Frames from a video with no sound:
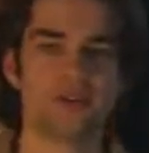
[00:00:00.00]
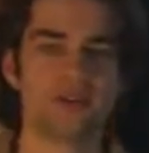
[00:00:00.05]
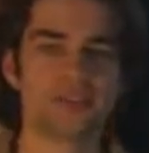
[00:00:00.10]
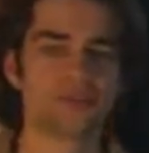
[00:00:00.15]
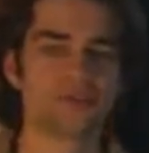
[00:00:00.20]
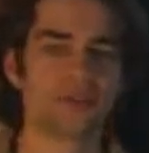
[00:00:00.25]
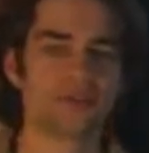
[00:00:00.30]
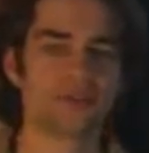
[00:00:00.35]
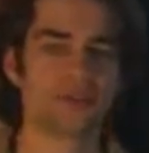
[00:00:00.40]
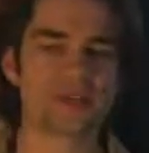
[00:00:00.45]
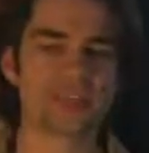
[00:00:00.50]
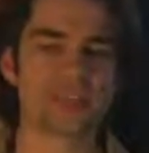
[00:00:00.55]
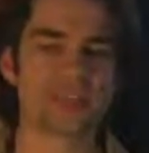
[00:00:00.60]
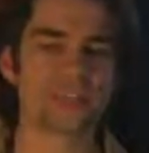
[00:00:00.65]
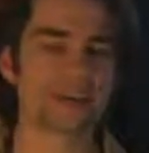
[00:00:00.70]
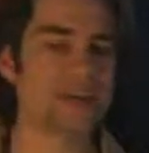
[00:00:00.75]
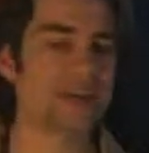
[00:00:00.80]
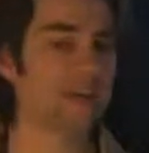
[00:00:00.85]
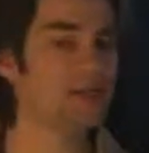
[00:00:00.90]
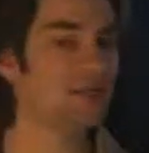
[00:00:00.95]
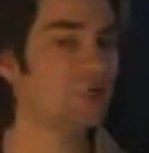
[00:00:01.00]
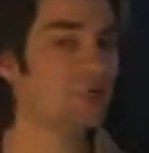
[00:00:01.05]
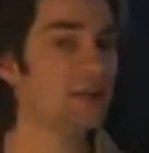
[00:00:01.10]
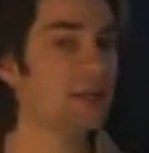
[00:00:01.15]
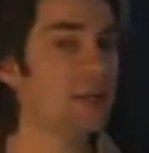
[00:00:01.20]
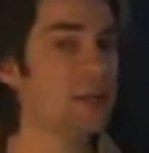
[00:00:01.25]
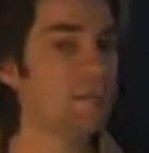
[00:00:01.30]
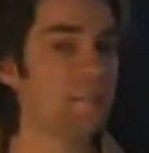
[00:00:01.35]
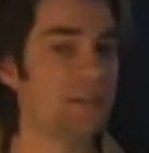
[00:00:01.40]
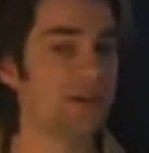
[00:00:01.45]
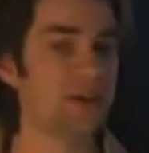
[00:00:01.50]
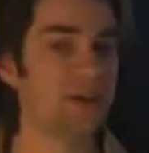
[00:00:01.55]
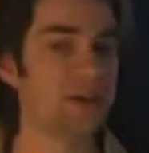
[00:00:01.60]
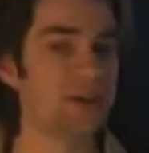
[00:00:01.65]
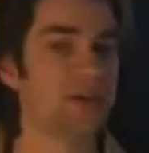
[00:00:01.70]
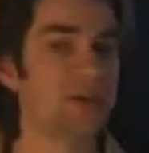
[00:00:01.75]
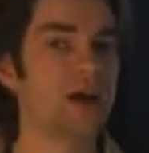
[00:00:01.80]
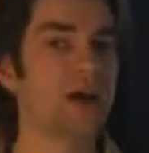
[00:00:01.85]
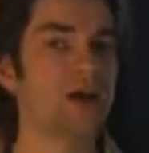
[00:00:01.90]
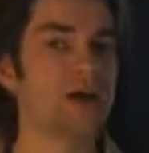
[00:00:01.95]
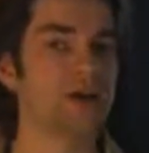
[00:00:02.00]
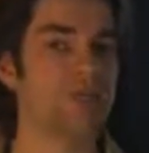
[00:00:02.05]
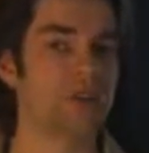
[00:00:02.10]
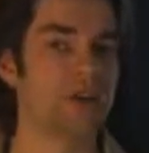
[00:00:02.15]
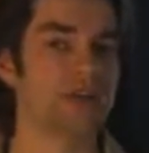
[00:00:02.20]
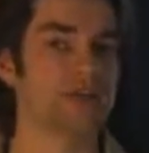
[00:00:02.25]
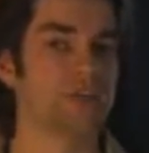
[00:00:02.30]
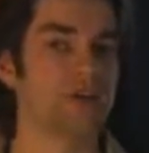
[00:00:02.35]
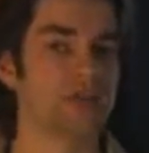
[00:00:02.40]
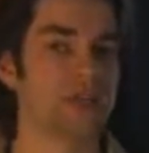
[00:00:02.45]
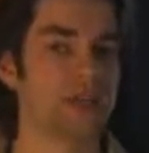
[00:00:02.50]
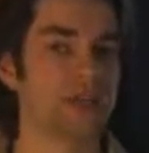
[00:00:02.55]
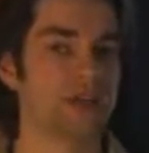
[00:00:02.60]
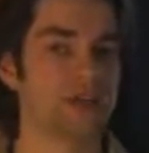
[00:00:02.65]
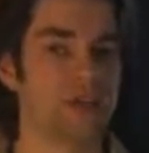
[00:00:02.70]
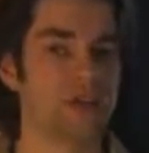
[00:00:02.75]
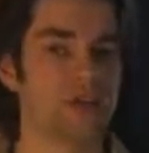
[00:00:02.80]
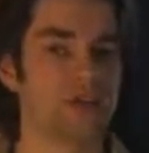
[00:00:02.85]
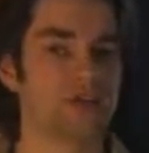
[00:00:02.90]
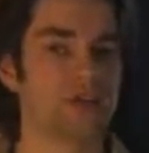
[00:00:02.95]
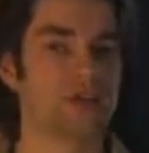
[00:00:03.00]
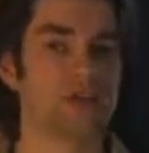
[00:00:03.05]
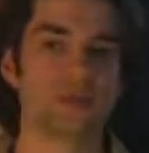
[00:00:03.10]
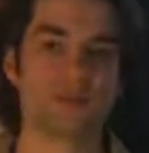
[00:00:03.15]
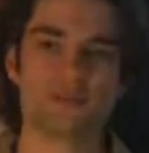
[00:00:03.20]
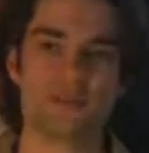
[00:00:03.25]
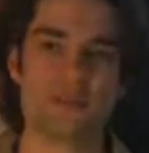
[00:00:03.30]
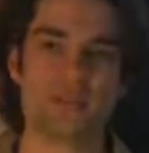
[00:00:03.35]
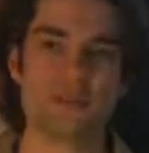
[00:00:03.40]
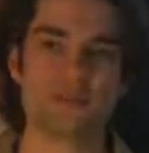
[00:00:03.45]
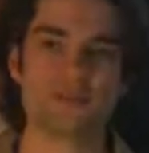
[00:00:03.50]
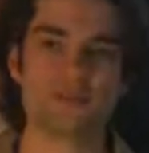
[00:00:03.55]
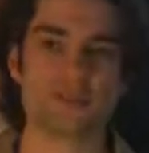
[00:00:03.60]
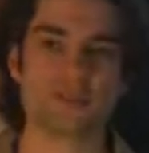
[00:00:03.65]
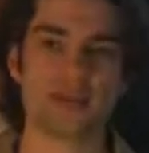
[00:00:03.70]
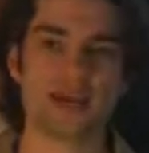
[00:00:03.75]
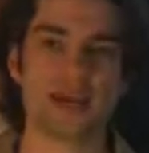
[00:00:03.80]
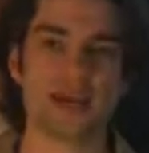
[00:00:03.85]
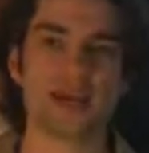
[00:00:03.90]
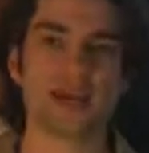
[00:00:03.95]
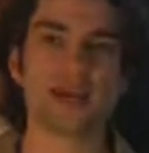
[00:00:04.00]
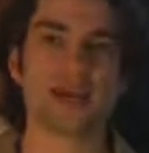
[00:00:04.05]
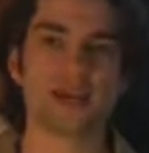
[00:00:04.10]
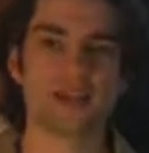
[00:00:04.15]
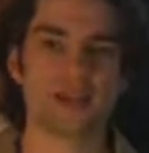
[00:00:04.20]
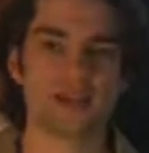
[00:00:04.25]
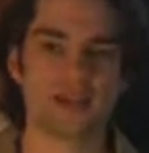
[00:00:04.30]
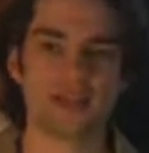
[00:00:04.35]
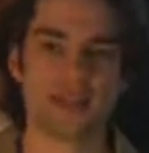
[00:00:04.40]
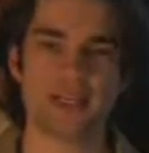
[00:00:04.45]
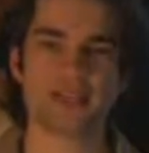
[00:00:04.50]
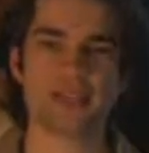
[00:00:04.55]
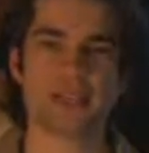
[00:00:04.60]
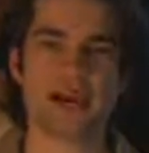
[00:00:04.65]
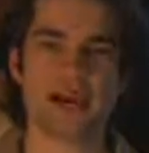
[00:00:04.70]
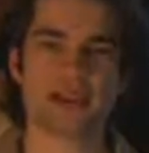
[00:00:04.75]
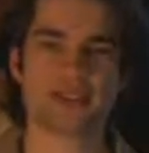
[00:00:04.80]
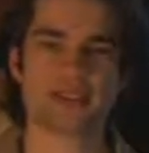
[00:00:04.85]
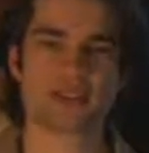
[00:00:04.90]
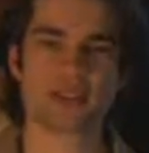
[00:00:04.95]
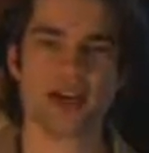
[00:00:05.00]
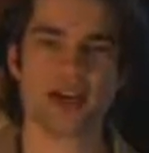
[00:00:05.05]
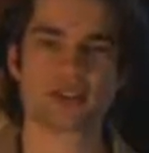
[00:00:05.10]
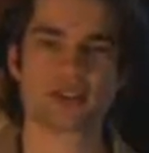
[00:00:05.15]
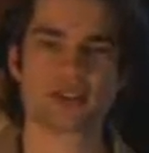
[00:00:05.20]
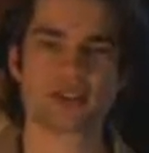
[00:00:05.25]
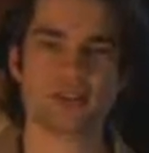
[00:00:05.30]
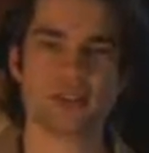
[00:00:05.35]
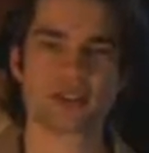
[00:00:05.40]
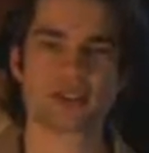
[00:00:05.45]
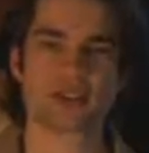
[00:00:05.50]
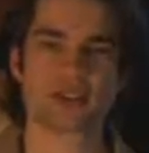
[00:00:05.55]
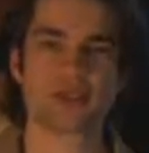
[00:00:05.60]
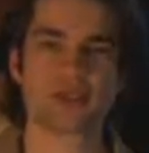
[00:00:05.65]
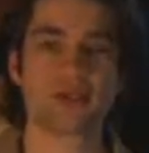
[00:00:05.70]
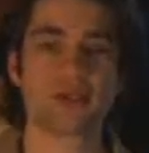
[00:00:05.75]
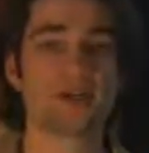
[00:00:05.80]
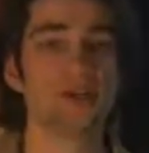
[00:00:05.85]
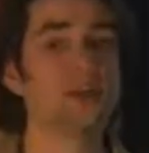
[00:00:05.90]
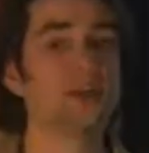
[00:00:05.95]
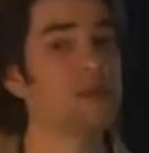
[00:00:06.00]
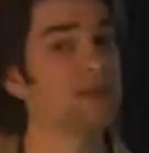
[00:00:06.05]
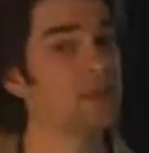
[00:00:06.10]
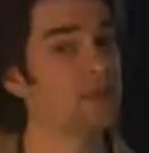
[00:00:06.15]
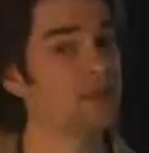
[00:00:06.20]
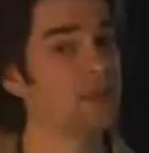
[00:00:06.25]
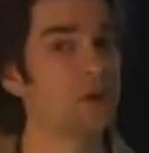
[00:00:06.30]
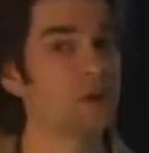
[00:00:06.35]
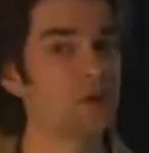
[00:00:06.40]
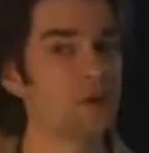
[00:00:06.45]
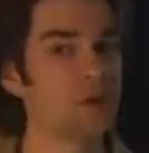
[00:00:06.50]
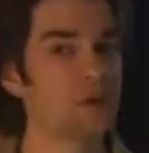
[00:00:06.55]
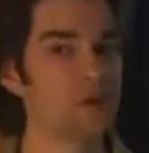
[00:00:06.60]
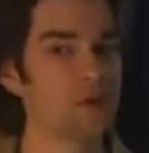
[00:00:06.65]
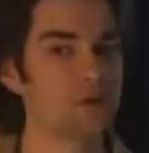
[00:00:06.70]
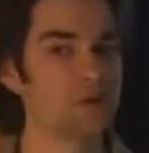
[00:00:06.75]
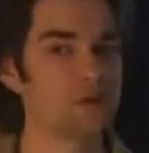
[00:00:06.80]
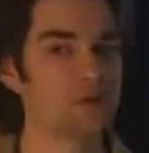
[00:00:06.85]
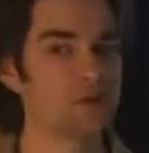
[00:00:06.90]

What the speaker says: This represents a $3 billion investment to Intel, so it's safe to say that when these guys and gals commit to something, they better know what they're